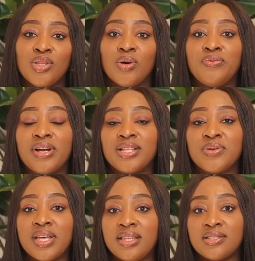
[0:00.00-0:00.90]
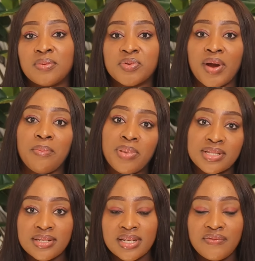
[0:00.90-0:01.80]
don't forget to hit the subscribe
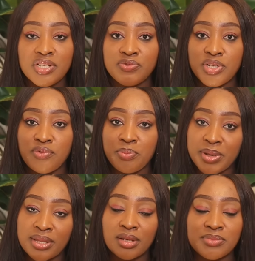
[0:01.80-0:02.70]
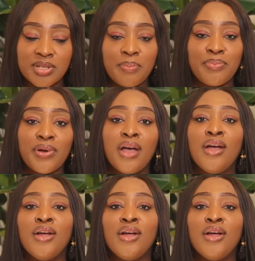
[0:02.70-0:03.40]
button, give this video a big thumbs up,